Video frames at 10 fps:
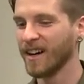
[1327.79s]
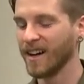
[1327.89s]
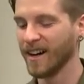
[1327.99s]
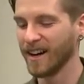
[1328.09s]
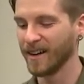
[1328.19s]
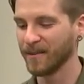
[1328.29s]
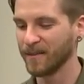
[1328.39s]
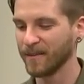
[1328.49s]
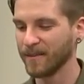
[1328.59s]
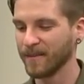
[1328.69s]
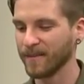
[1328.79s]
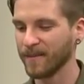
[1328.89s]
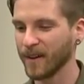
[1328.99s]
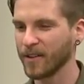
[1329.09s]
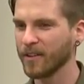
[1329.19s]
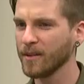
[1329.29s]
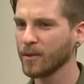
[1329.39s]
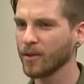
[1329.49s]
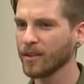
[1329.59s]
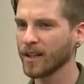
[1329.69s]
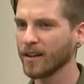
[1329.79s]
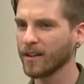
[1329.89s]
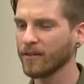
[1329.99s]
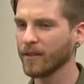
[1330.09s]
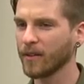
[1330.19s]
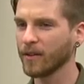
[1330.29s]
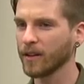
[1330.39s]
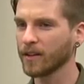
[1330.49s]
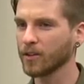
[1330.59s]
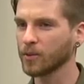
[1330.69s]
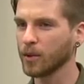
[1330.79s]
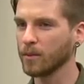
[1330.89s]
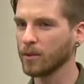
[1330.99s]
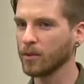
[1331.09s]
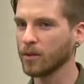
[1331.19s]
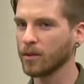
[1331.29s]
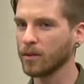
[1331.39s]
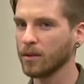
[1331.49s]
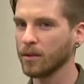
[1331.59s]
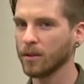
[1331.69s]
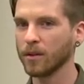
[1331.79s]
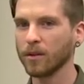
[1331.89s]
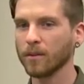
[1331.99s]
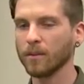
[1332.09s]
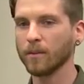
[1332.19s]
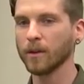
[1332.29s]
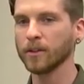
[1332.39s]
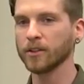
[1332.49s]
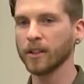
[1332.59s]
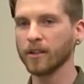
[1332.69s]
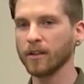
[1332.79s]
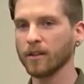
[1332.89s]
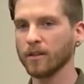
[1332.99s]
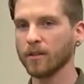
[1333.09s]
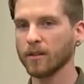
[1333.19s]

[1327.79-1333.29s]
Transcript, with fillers: Um, are there any more in town? I, f- I feel like there's one more. Where'd you say you go?